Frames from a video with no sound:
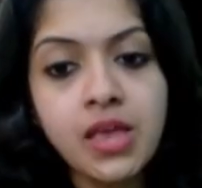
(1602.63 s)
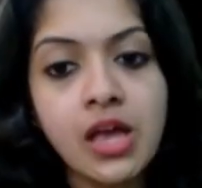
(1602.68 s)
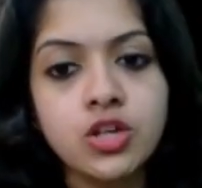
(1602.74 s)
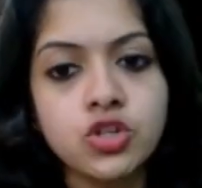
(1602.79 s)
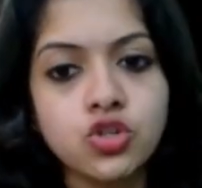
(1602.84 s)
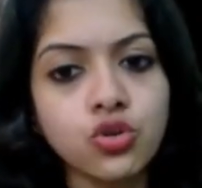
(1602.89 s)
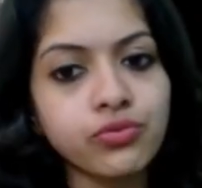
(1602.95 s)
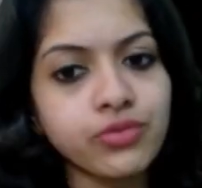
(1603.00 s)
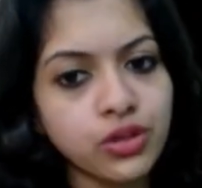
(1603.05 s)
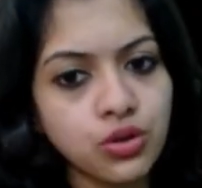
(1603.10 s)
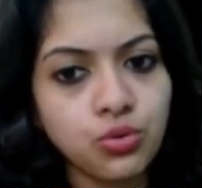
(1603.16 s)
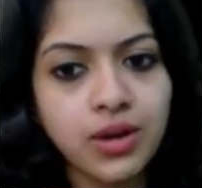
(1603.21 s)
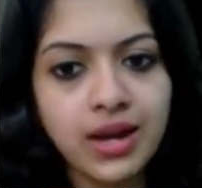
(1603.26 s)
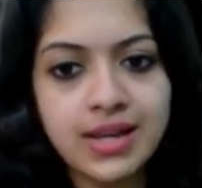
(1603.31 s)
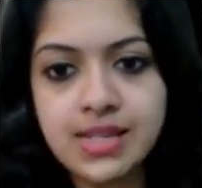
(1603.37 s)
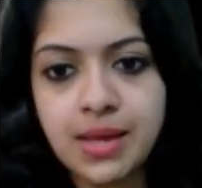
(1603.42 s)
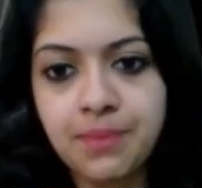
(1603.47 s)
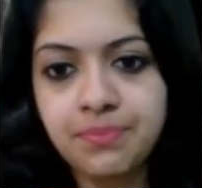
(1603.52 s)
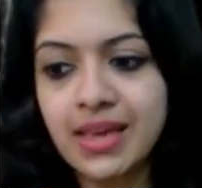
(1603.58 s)
So for you
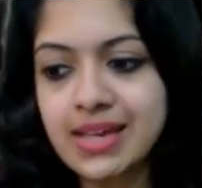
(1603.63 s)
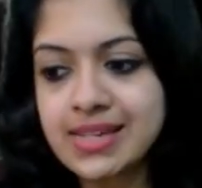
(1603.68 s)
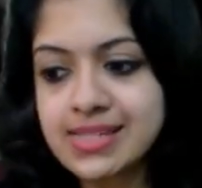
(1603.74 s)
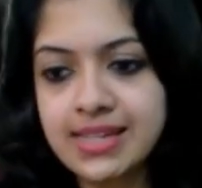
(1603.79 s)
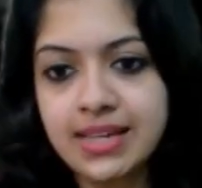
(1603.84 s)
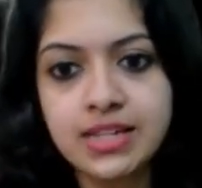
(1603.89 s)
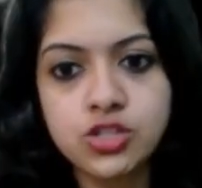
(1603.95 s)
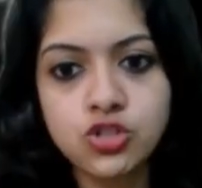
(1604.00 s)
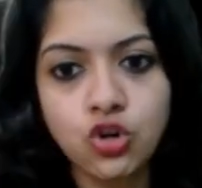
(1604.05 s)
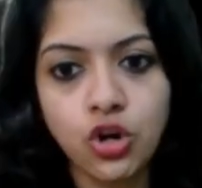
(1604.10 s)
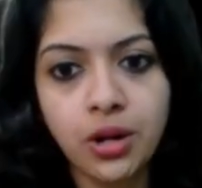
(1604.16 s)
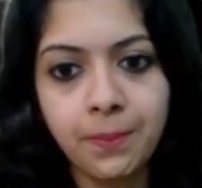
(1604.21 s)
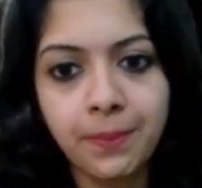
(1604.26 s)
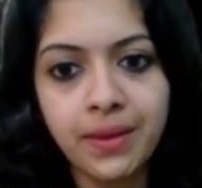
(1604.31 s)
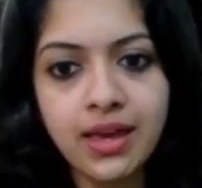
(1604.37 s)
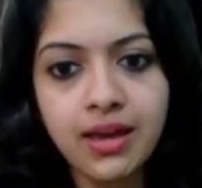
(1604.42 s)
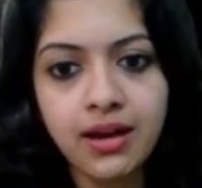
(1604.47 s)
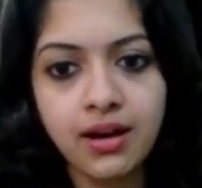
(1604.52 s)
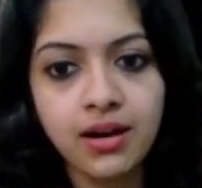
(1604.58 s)
guys, I'm guessing it's going to
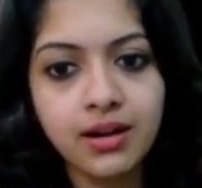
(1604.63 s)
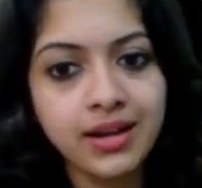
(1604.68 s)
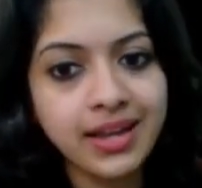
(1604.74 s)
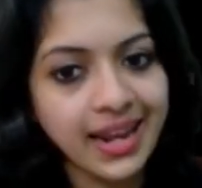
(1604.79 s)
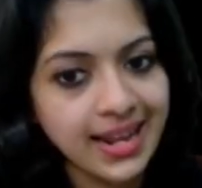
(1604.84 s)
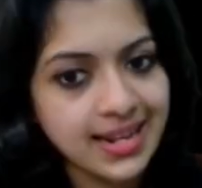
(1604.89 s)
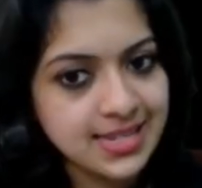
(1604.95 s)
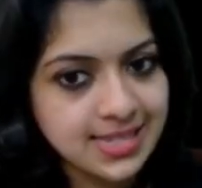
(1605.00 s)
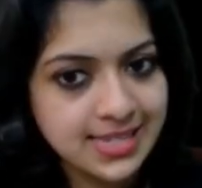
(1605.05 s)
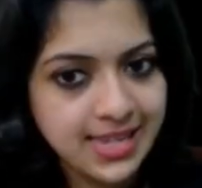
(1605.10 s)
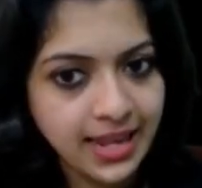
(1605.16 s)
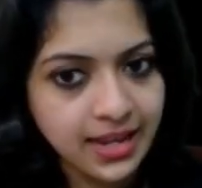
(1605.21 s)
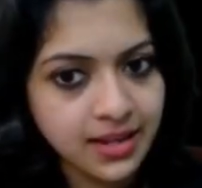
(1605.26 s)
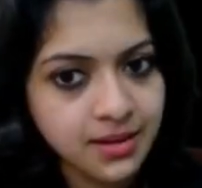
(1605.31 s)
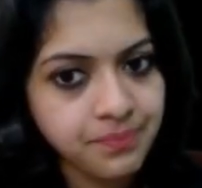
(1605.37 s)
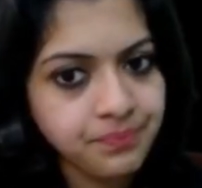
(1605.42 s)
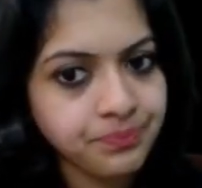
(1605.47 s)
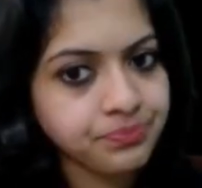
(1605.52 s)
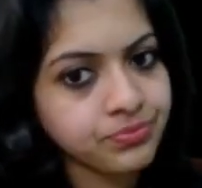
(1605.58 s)
be grade
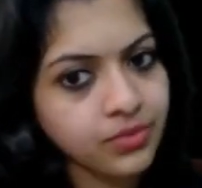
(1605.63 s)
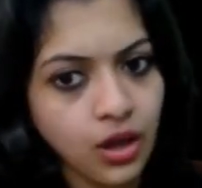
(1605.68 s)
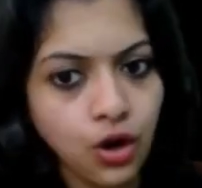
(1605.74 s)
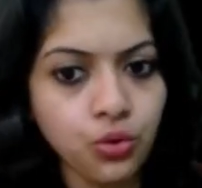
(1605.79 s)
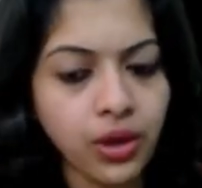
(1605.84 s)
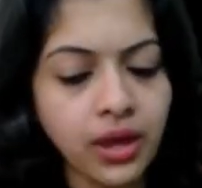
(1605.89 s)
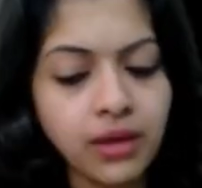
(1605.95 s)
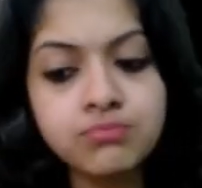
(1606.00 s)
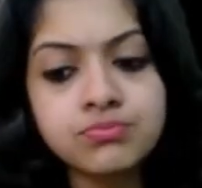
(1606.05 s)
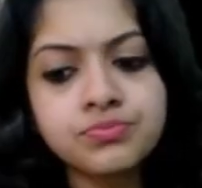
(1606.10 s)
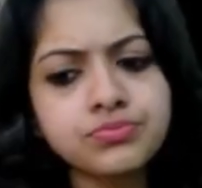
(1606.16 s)
10. Okay.